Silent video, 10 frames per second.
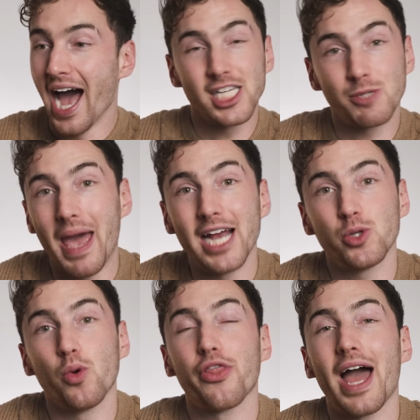a
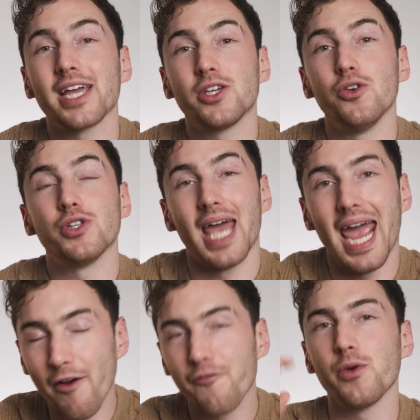special thank you to
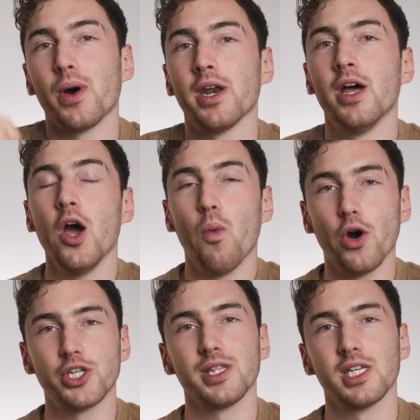everyone
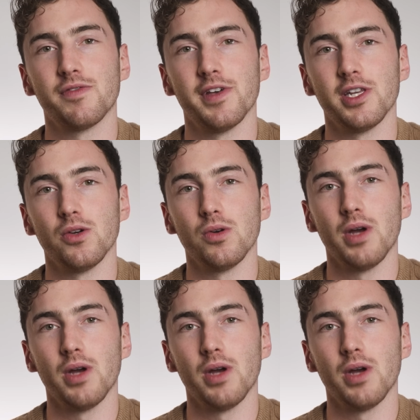watching this video.